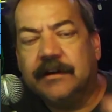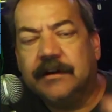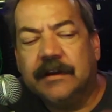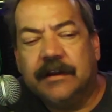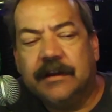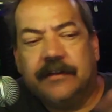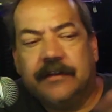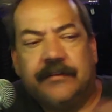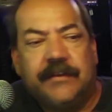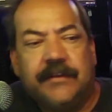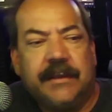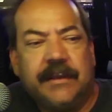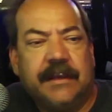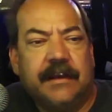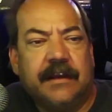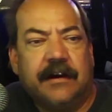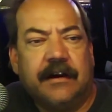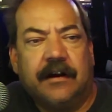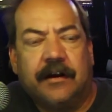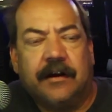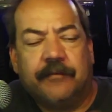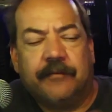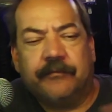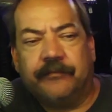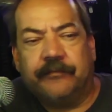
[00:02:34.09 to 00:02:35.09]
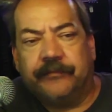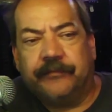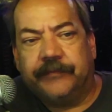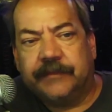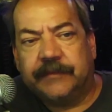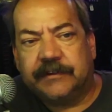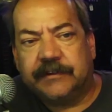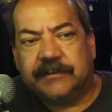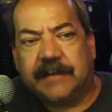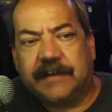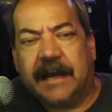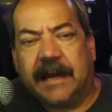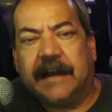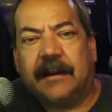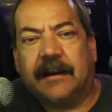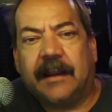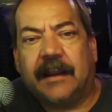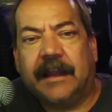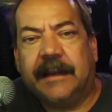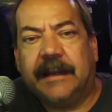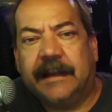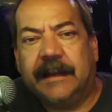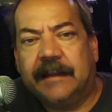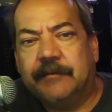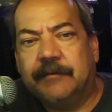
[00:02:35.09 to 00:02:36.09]
the
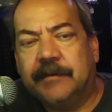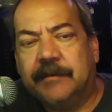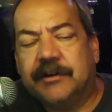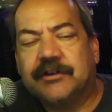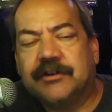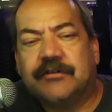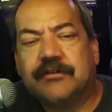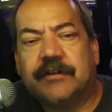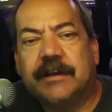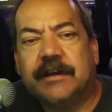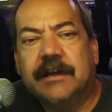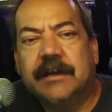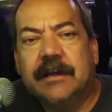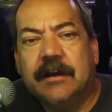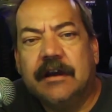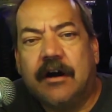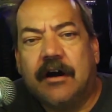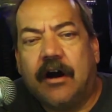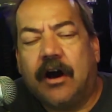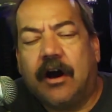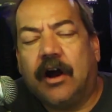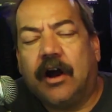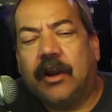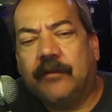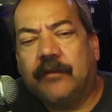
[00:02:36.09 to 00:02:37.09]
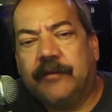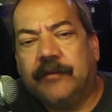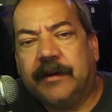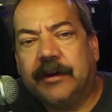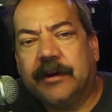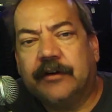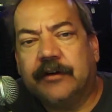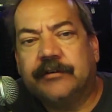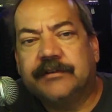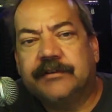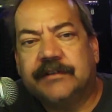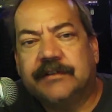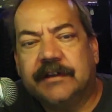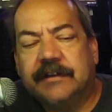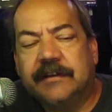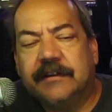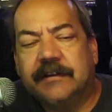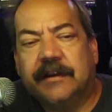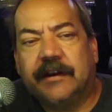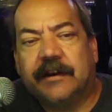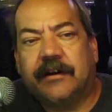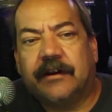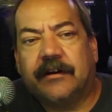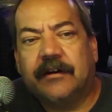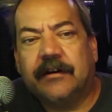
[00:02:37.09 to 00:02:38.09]
satellite imagery, all of it goes in
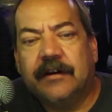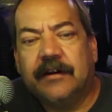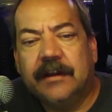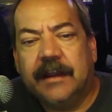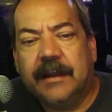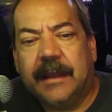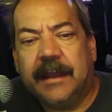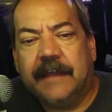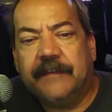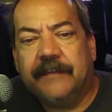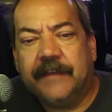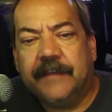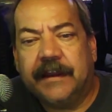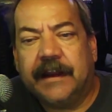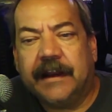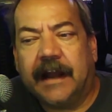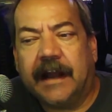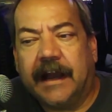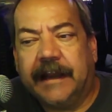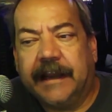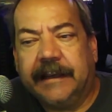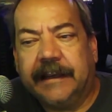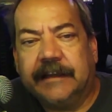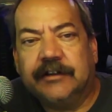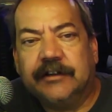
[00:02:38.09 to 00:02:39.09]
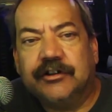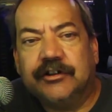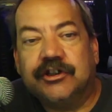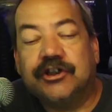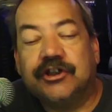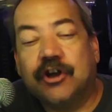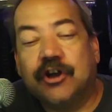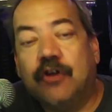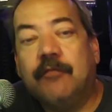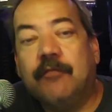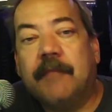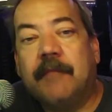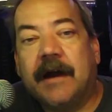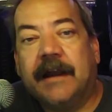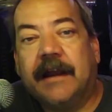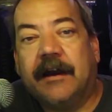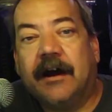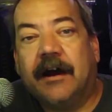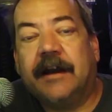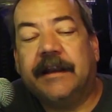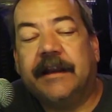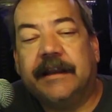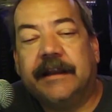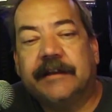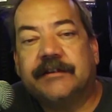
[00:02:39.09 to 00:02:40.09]
there. And then I can show my
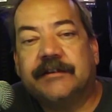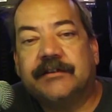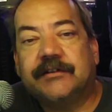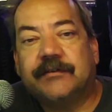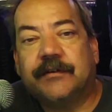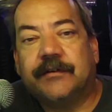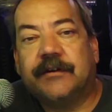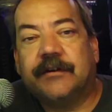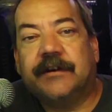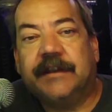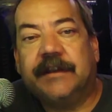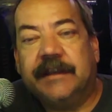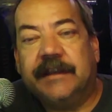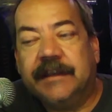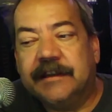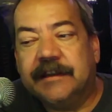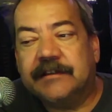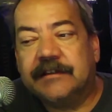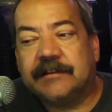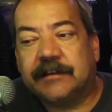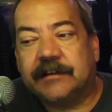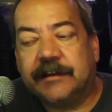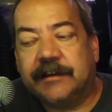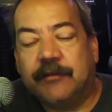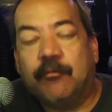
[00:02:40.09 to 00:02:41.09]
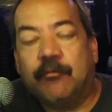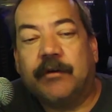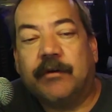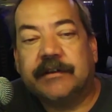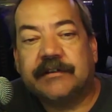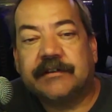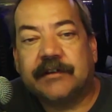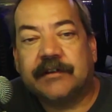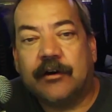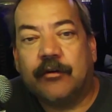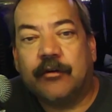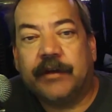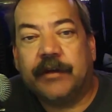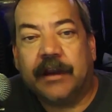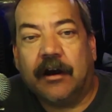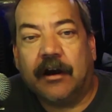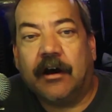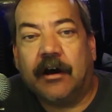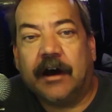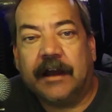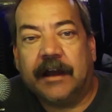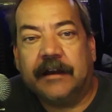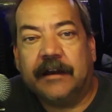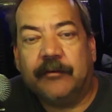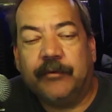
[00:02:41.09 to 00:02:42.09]
audience very easily what's going
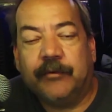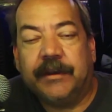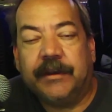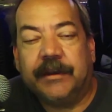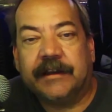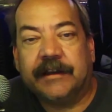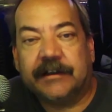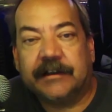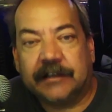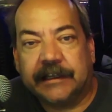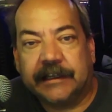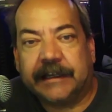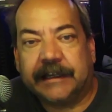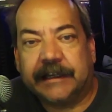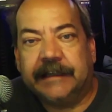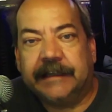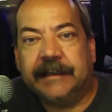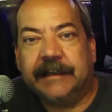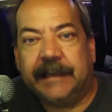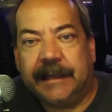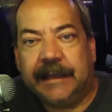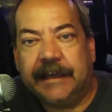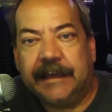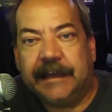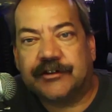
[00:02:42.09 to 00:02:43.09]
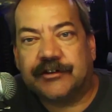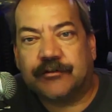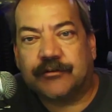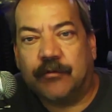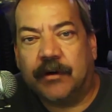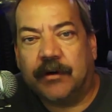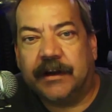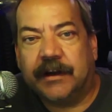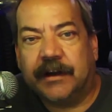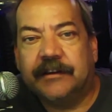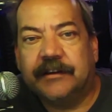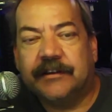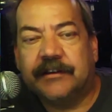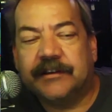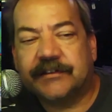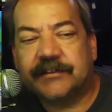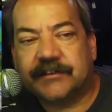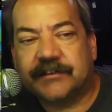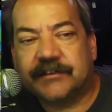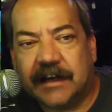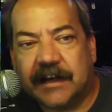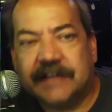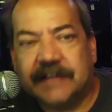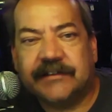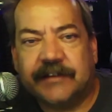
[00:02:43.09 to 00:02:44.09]
on, and we can click into each one and
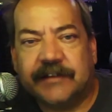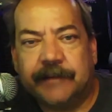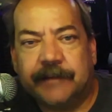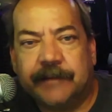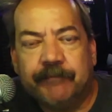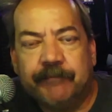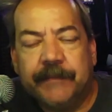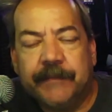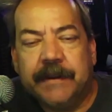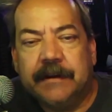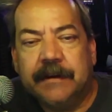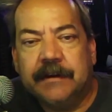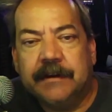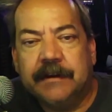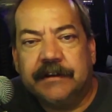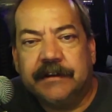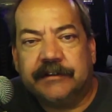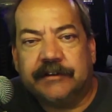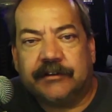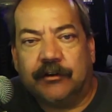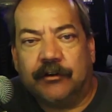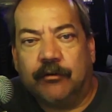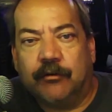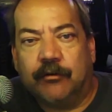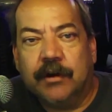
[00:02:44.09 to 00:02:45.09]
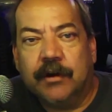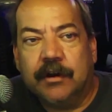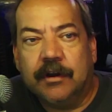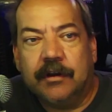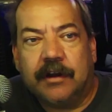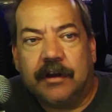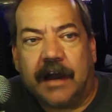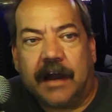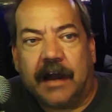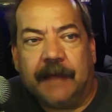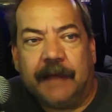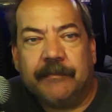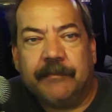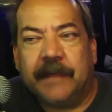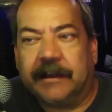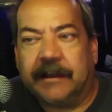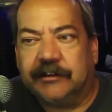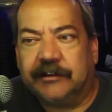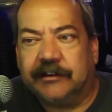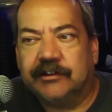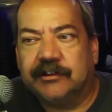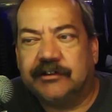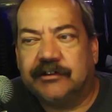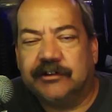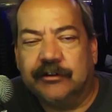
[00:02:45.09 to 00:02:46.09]
discuss it. So I'm not
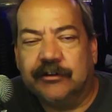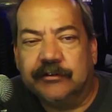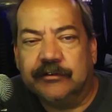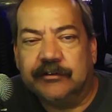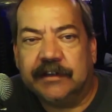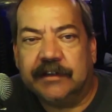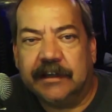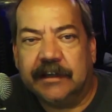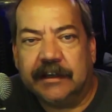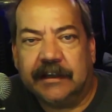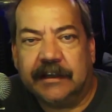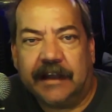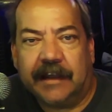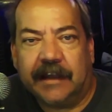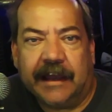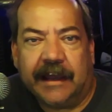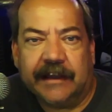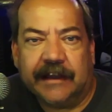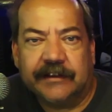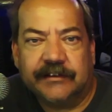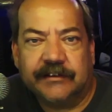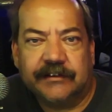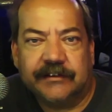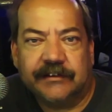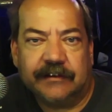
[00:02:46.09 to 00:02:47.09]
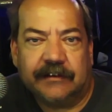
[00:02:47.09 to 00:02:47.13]
just using it as